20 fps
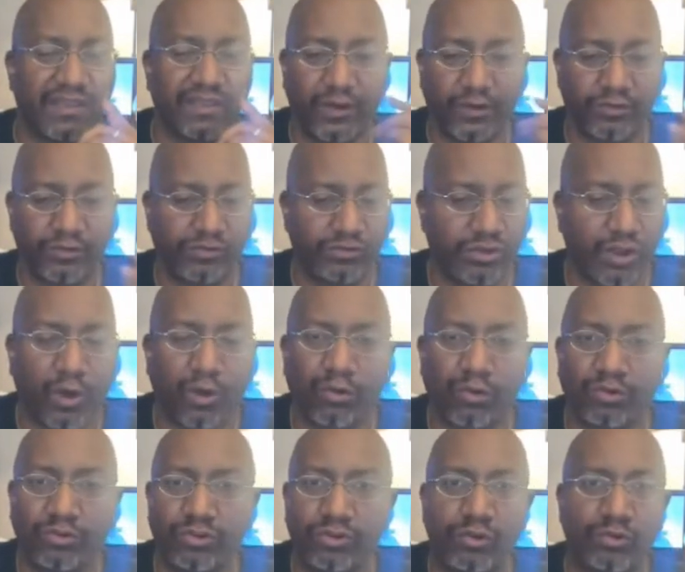There's no
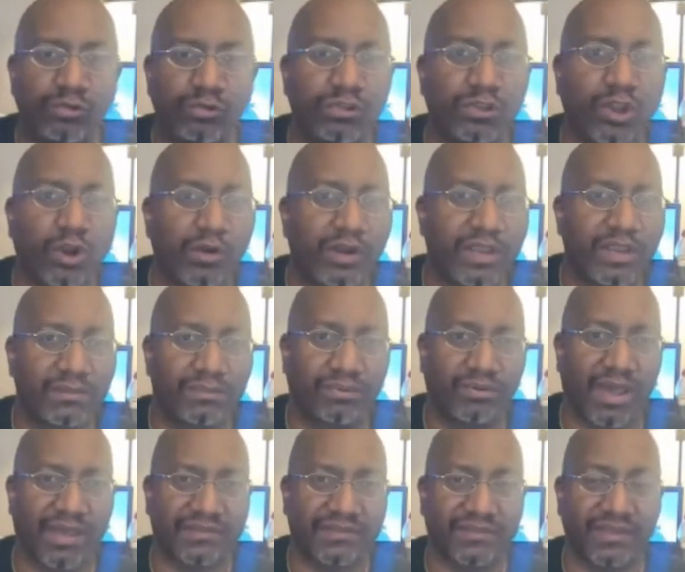new learning
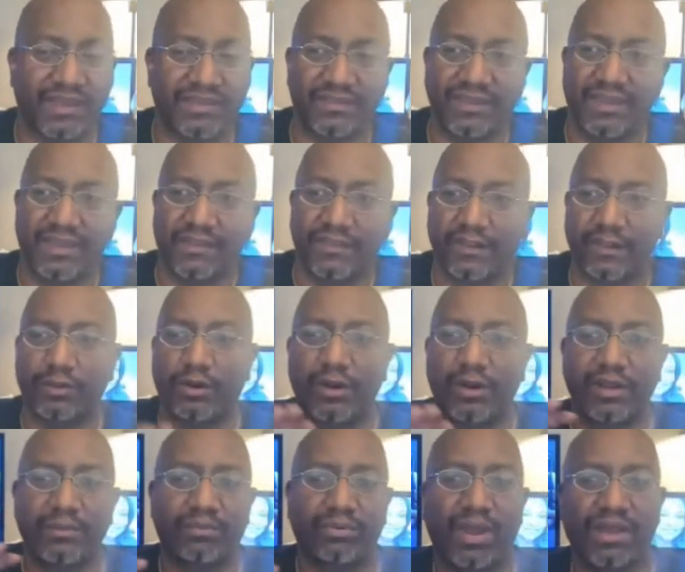process. The
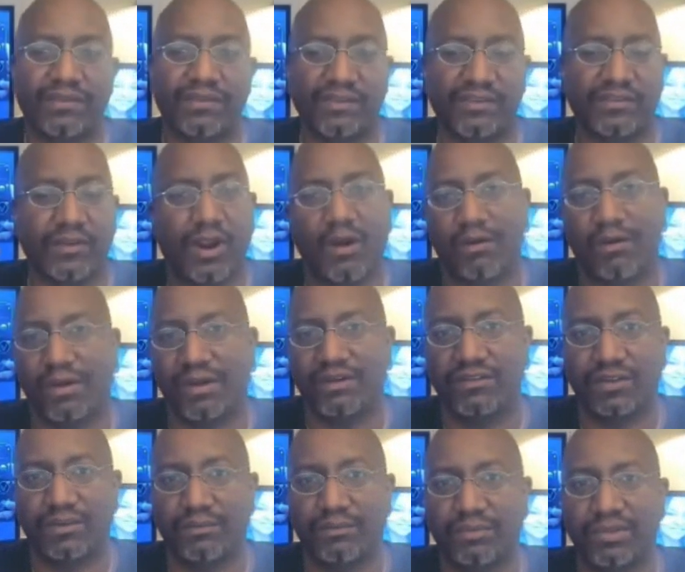learning process already
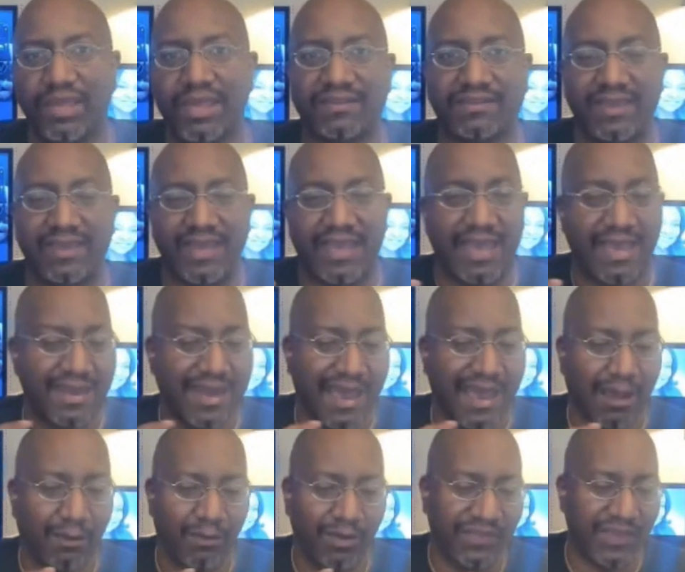took place. And
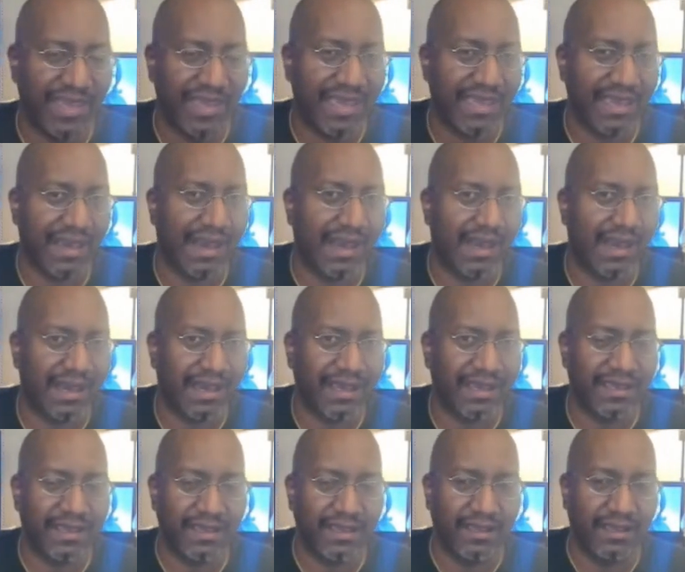now with
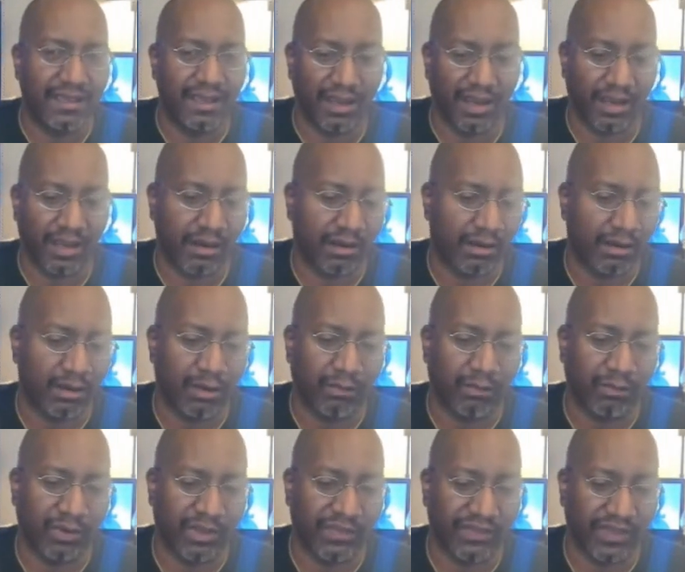AI or
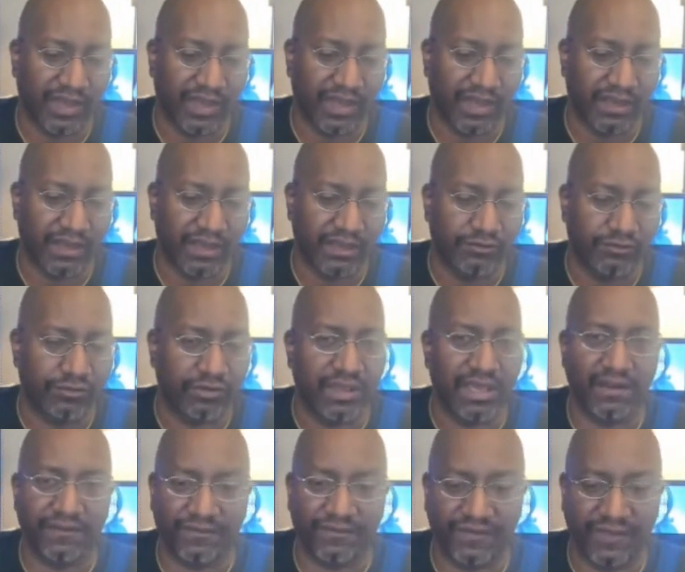with
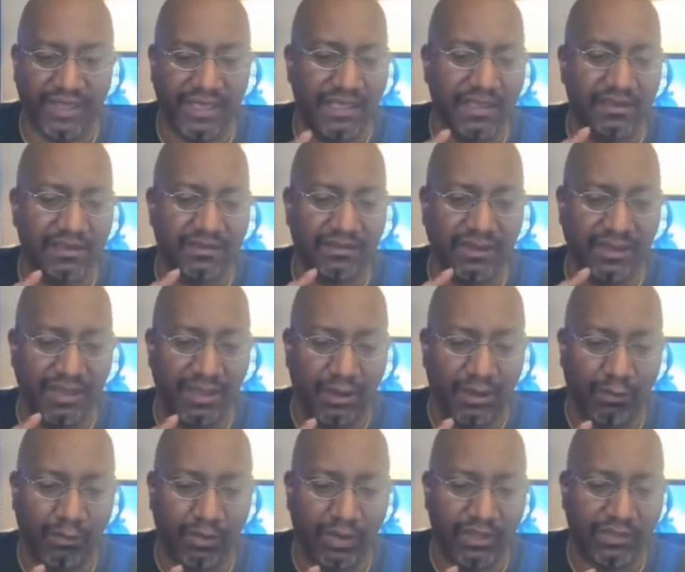Internet of Things,
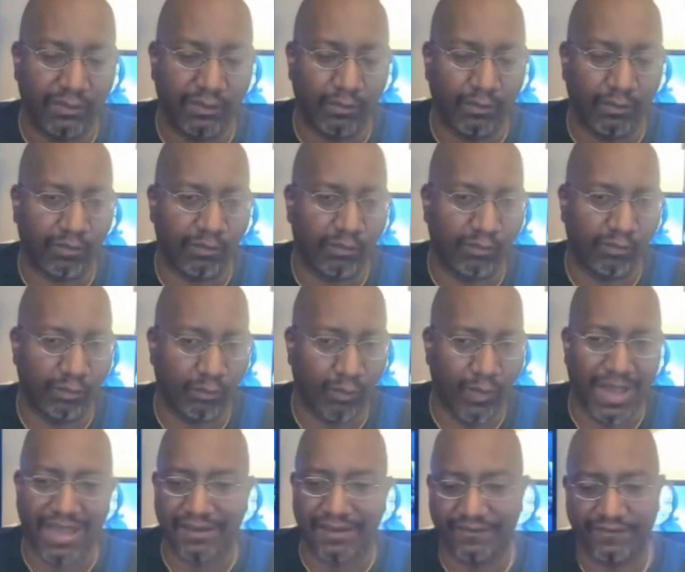with
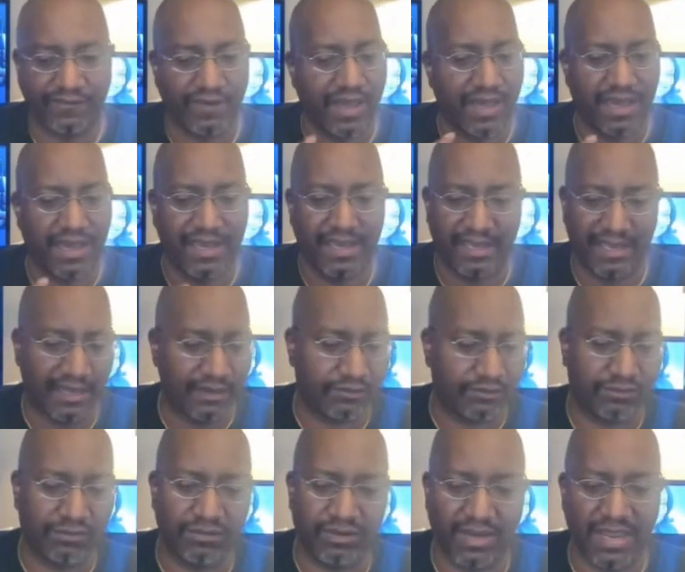Wi-Fi,
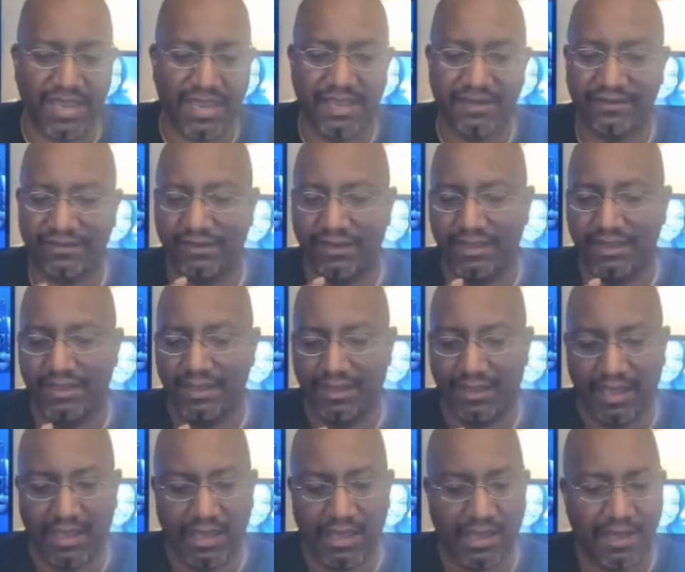internet,
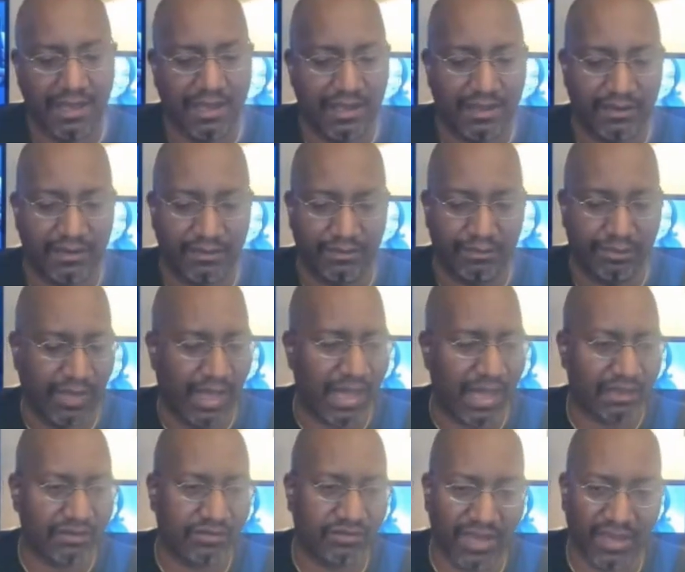
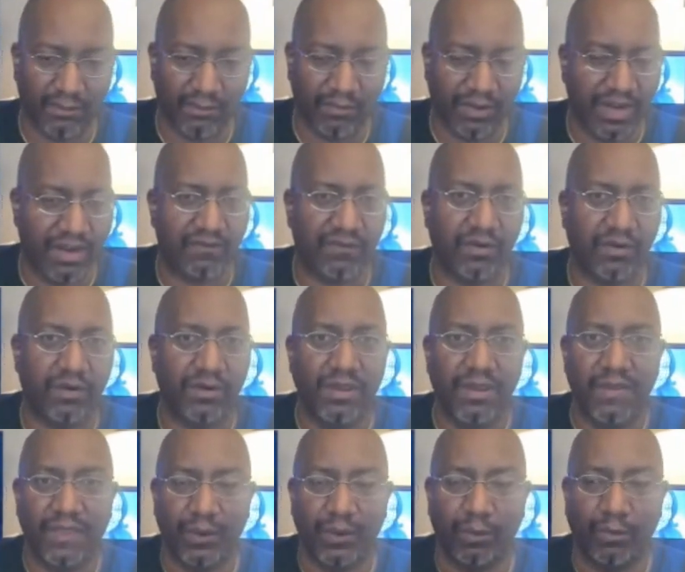blockchain, whatever,
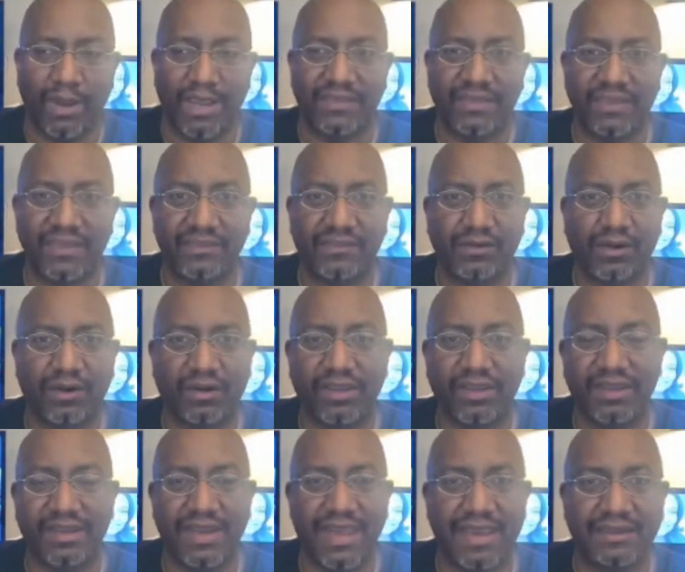the way these are
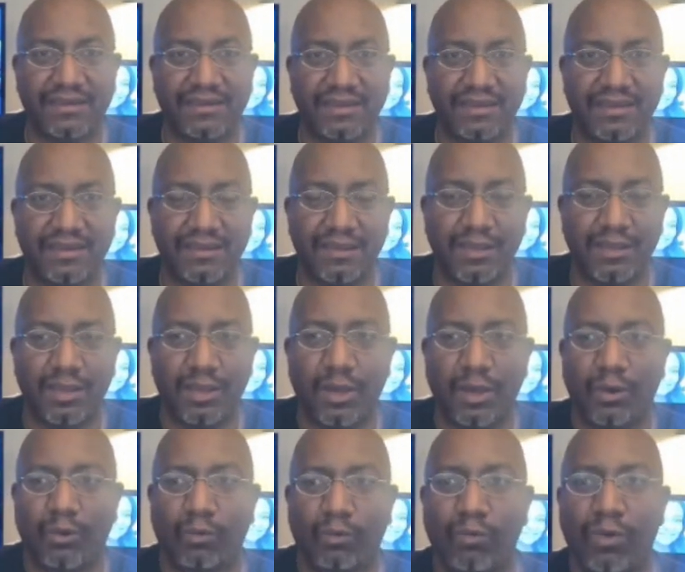connected,
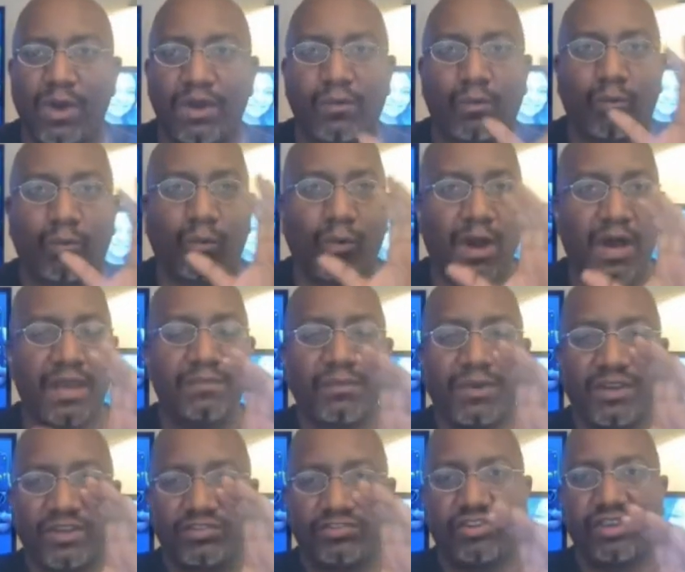what one
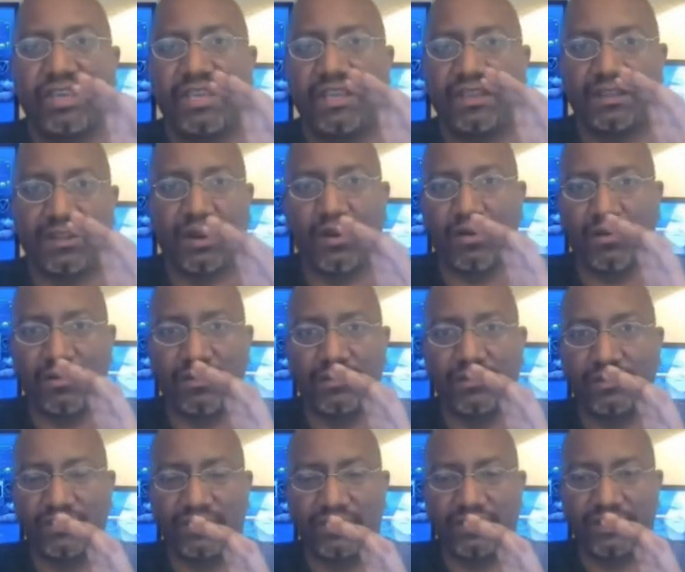machine
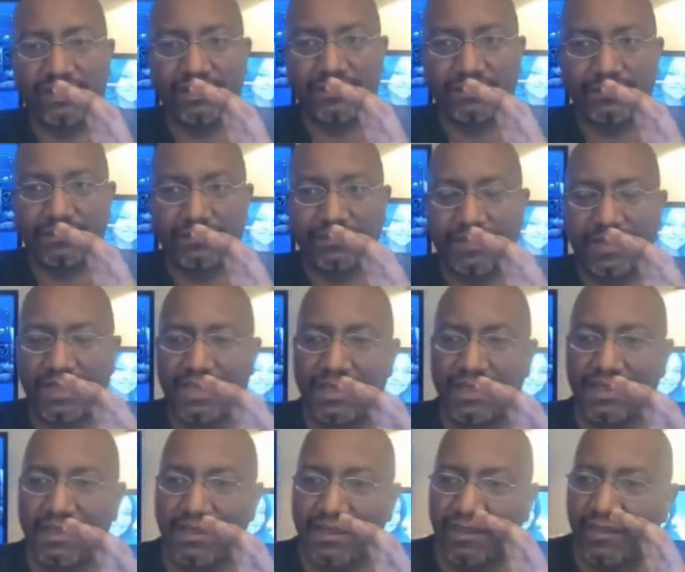learns,
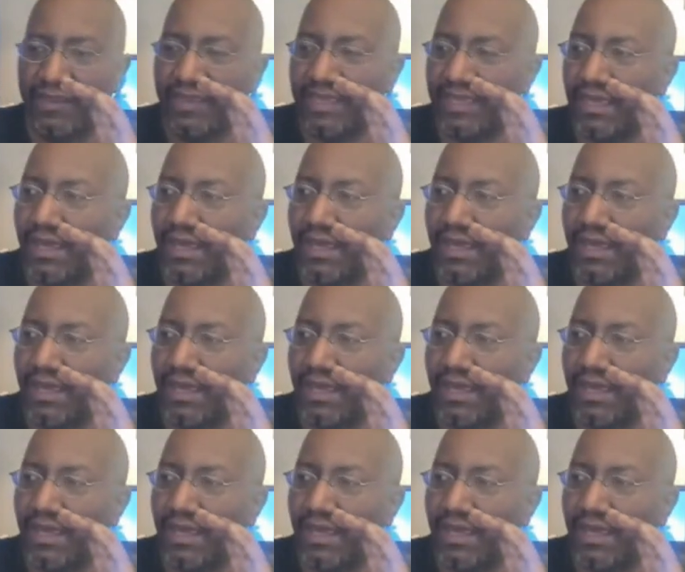the